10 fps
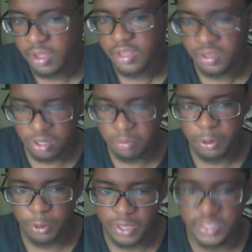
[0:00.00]
It all depends on
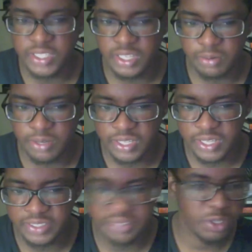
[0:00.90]
how this series
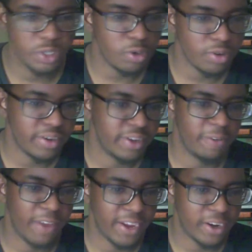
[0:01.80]
ends. If it's on a
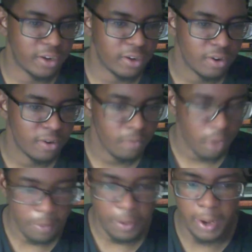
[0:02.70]
cliffhanger,
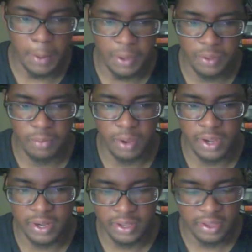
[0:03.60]
I'll probably pick up the
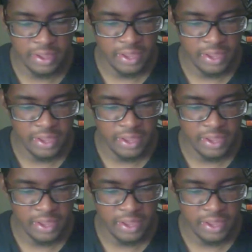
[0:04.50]
manga.